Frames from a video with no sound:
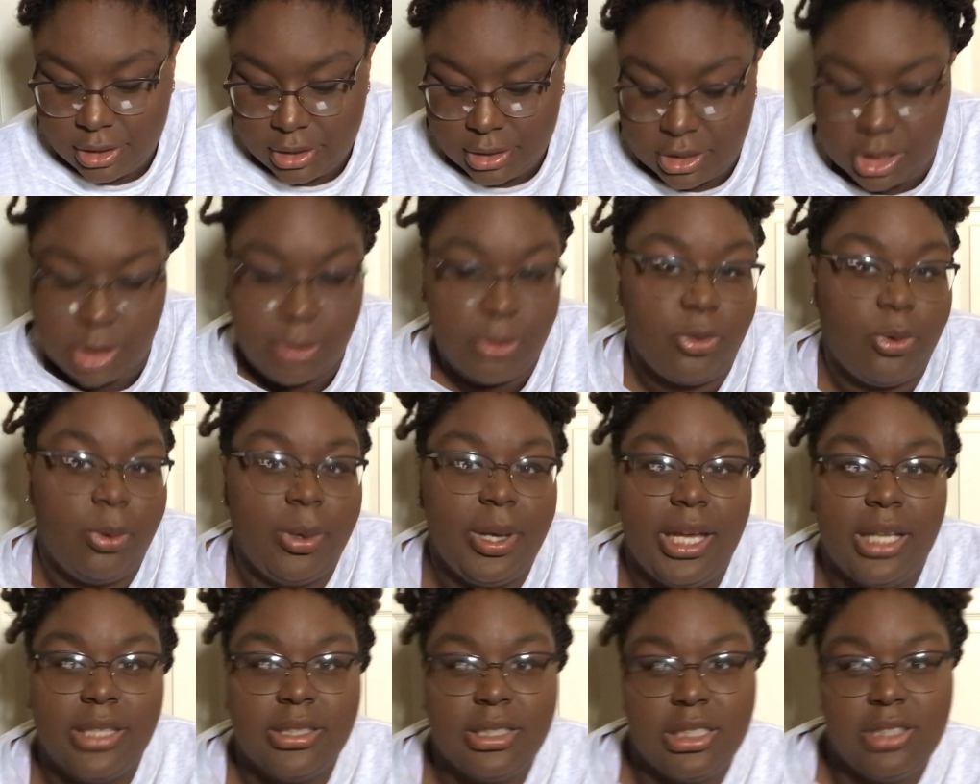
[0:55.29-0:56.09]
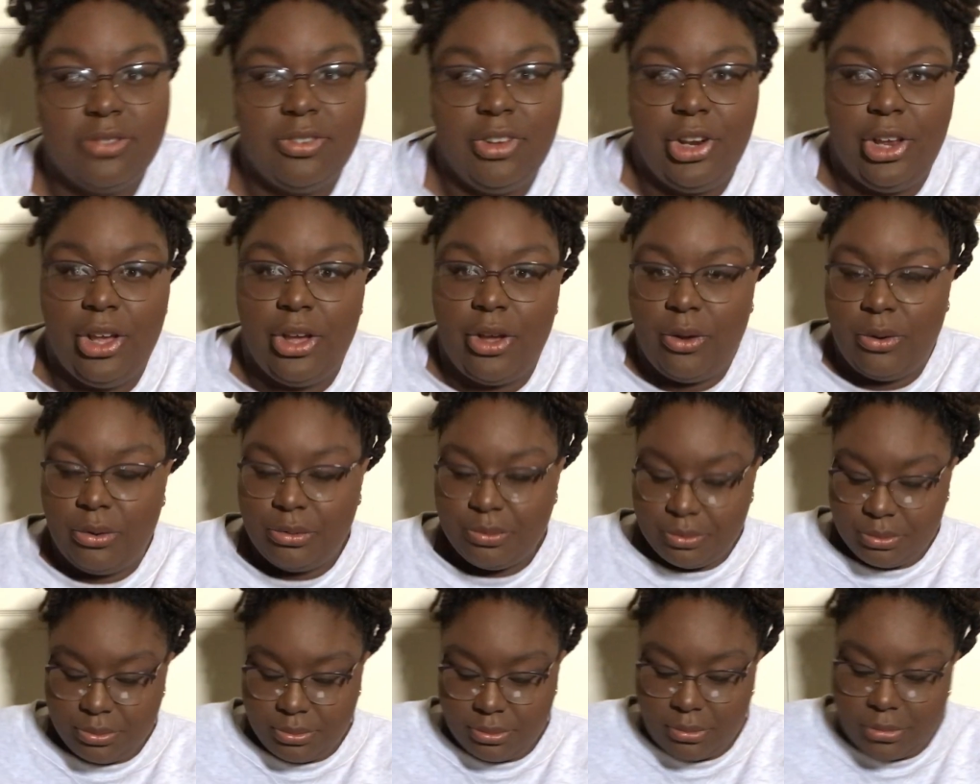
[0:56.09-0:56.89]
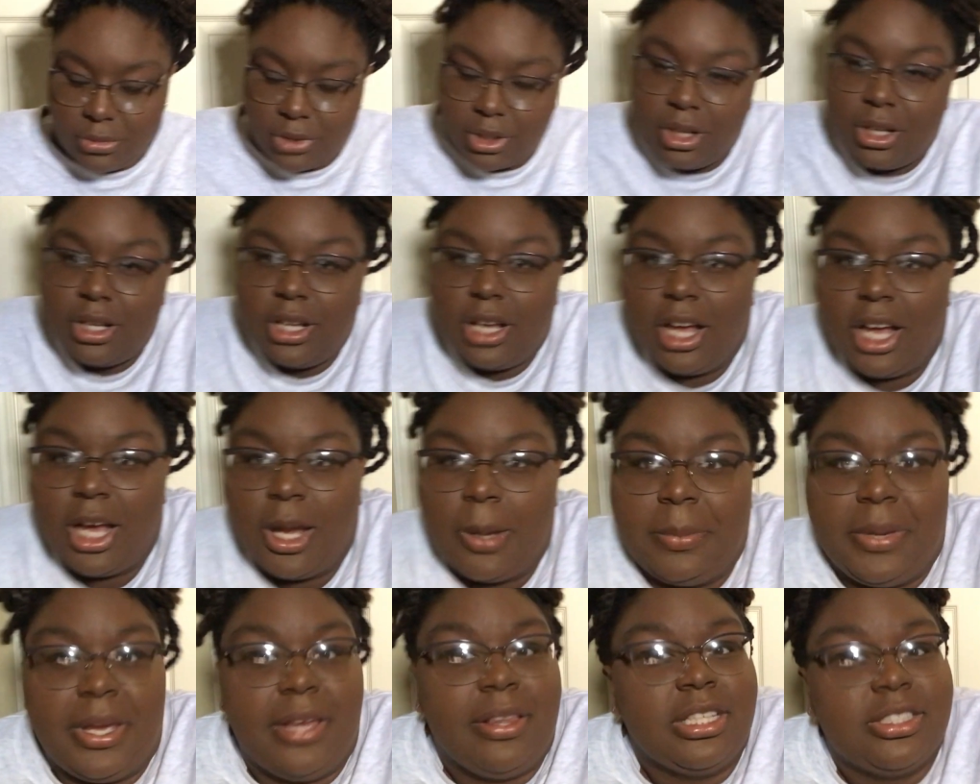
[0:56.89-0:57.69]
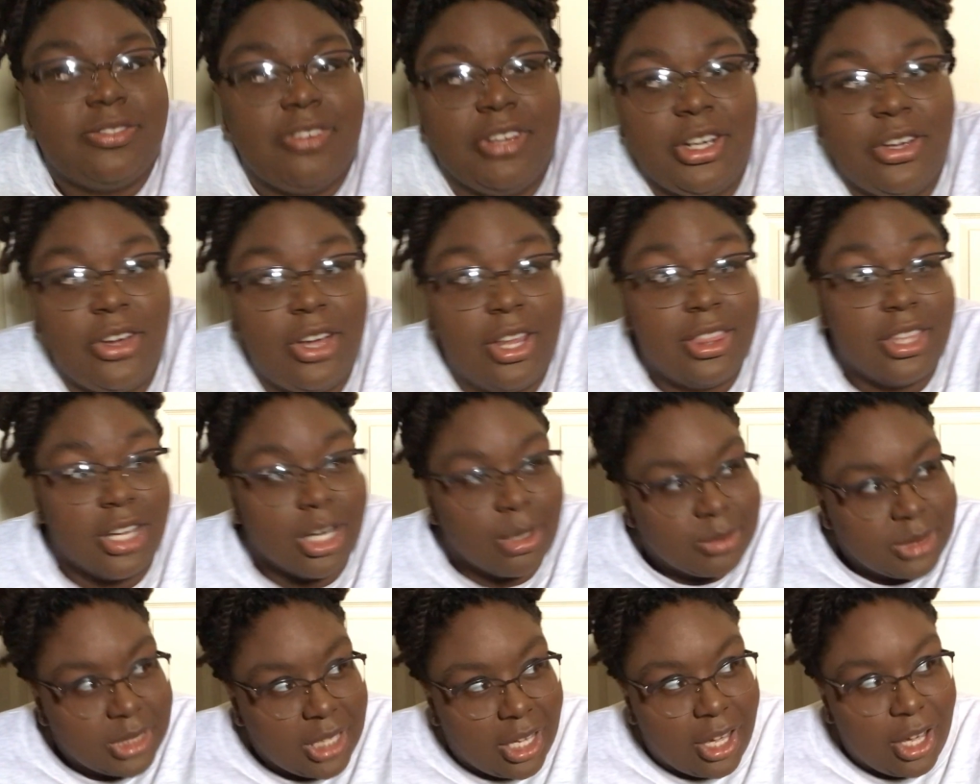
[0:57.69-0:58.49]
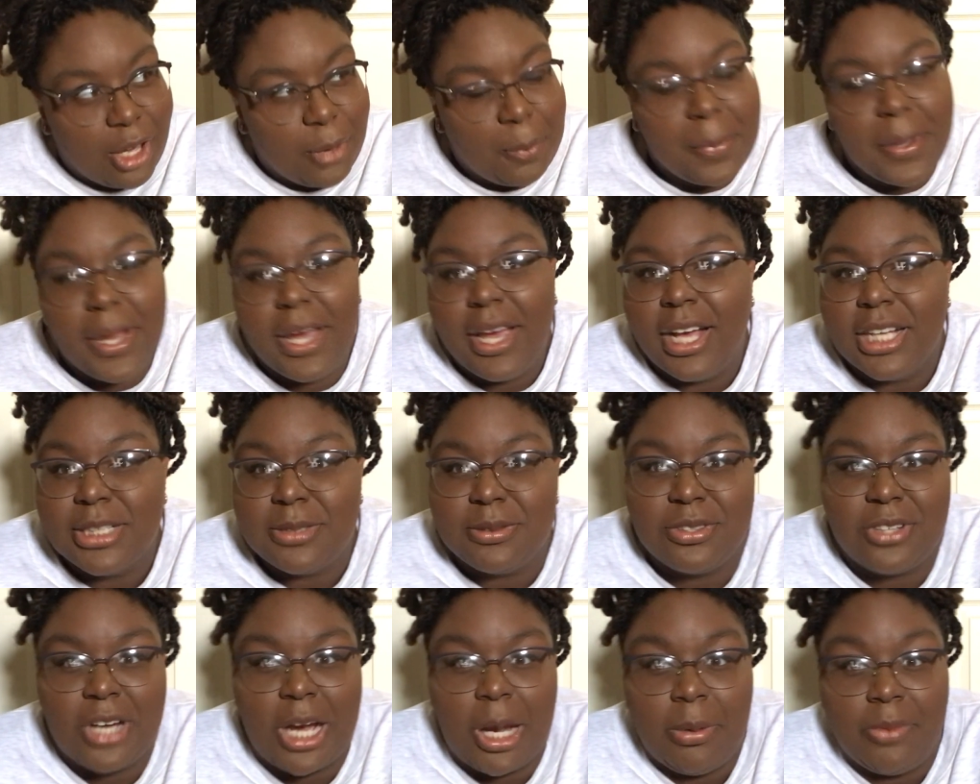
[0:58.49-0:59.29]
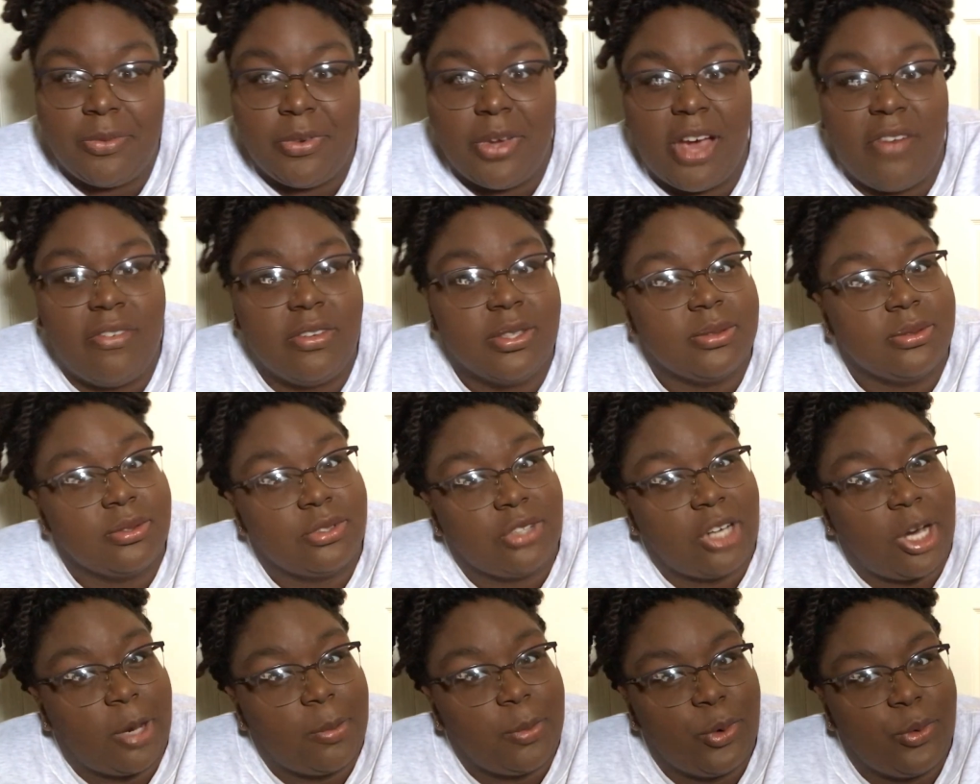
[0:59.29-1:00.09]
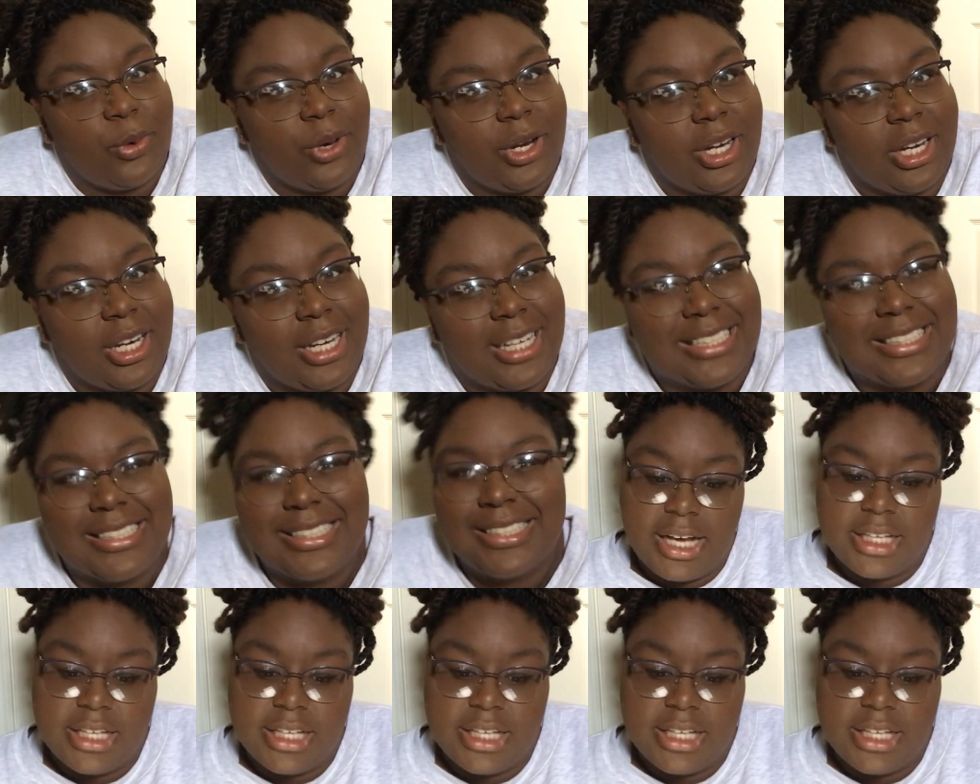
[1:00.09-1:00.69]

So before we get into this video, um, give this video a thumbs up and subscribe if you haven't subscribed already.